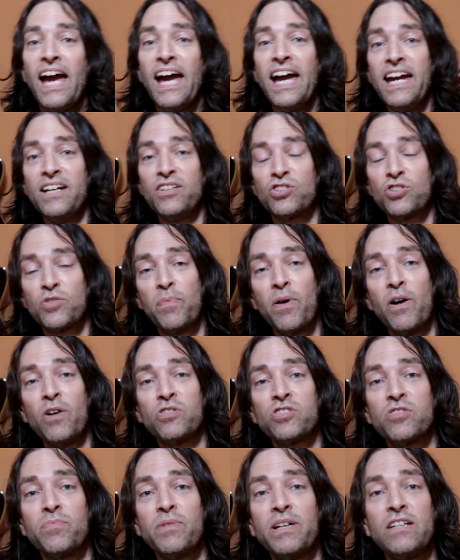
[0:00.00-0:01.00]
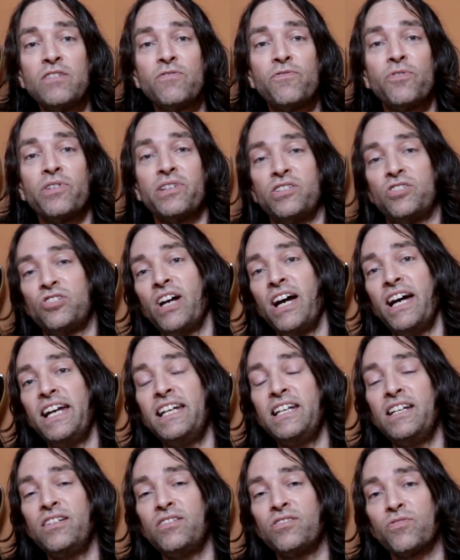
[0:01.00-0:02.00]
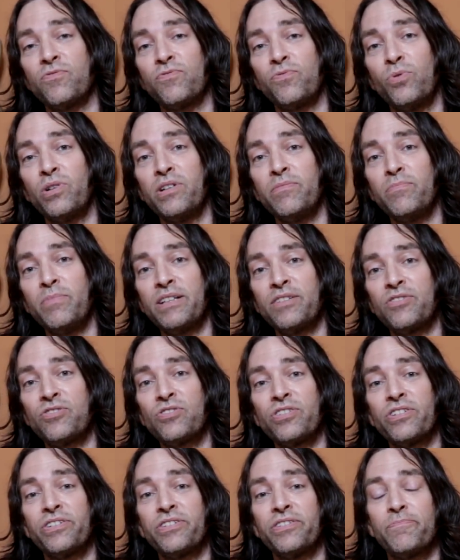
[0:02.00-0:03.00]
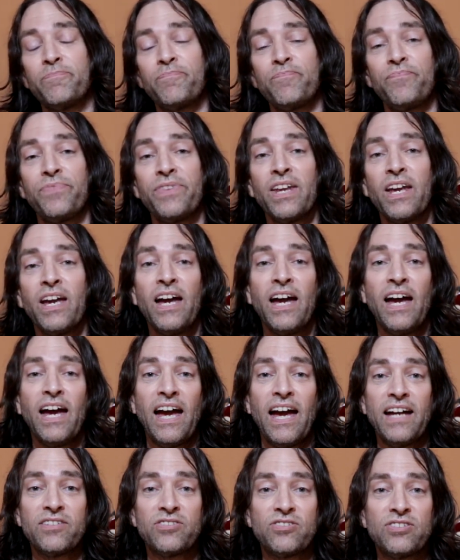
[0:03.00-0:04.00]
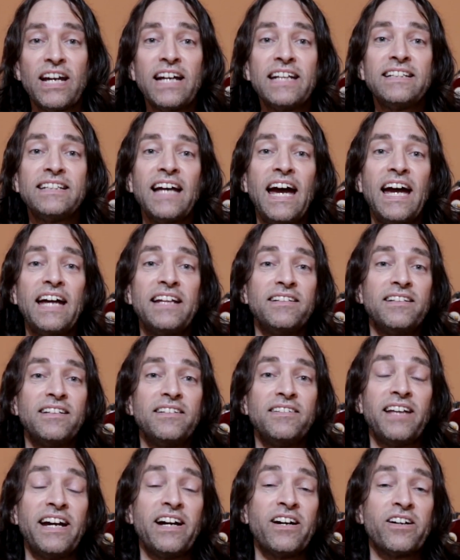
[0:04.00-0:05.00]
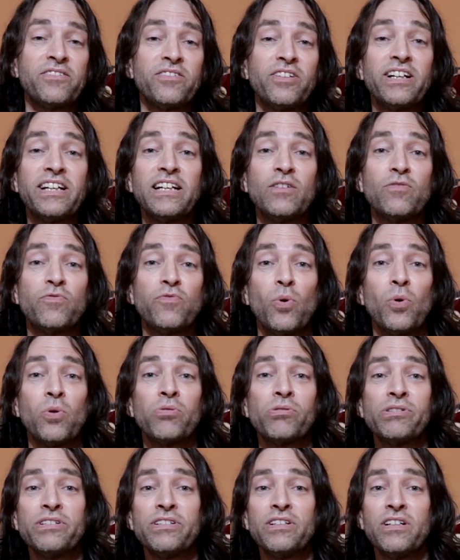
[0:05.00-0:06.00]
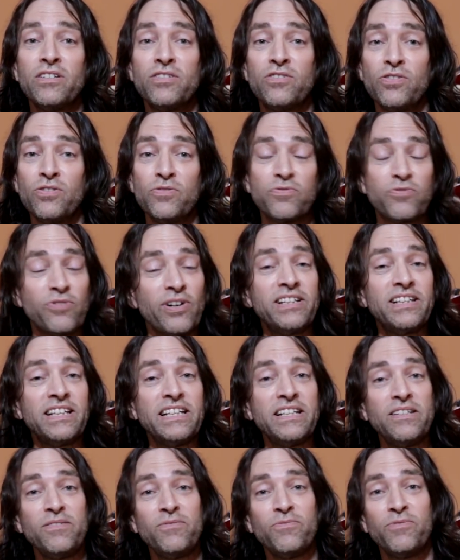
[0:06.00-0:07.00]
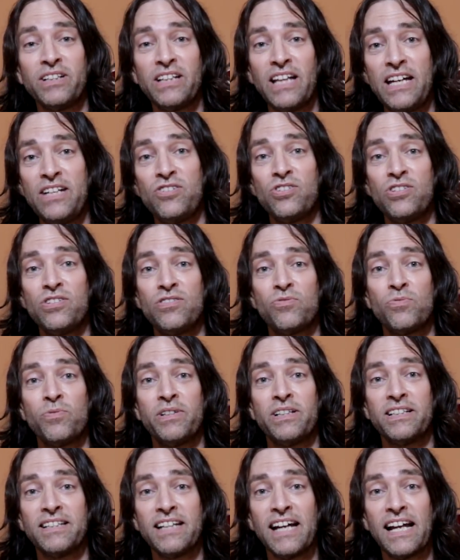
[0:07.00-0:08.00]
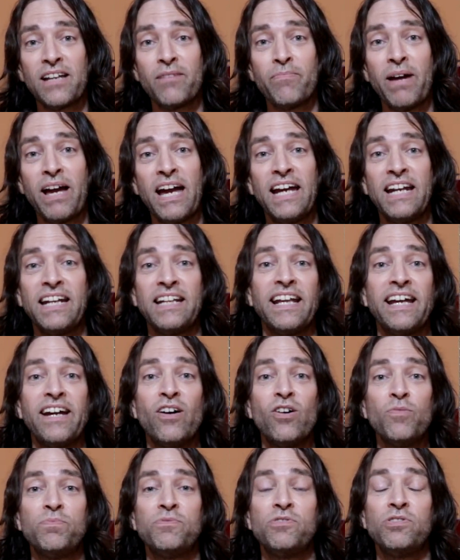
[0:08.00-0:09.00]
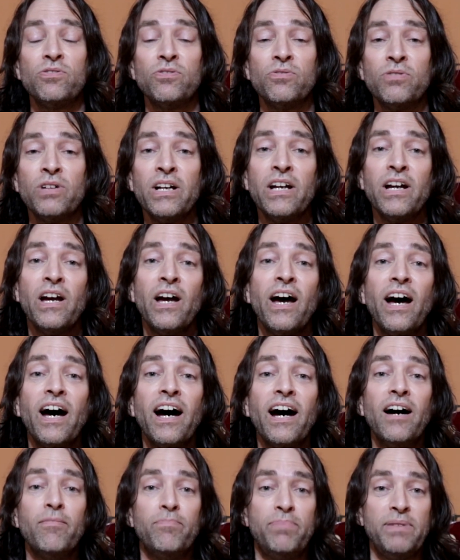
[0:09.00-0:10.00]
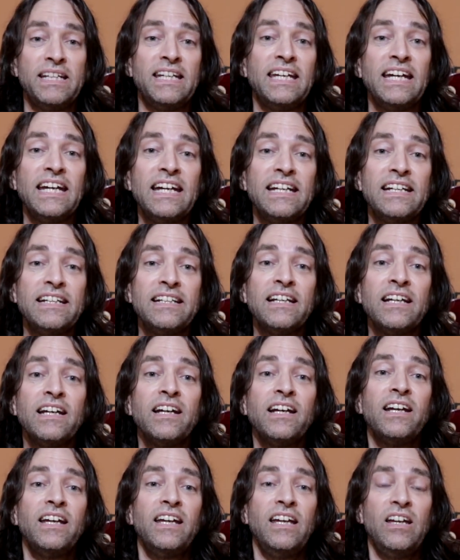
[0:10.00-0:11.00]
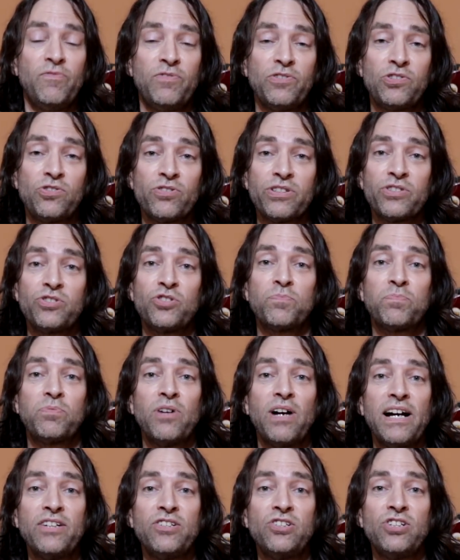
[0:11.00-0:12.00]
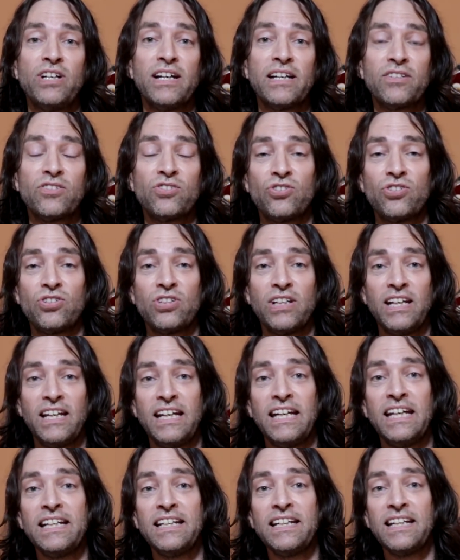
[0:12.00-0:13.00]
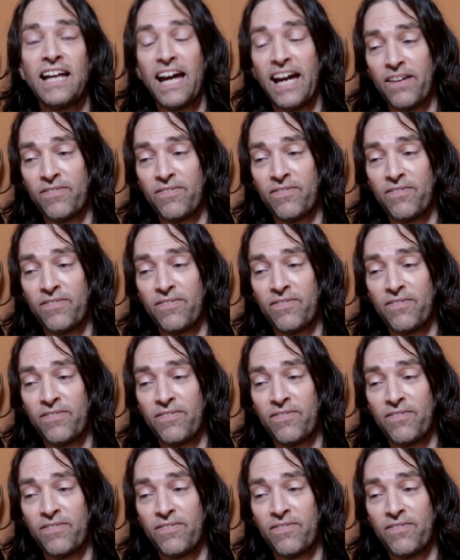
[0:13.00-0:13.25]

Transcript: A spokesman for the Chinese foreign minister said that they are looking forward to friendly relations with the Taliban, and they hope to begin infrastructure projects in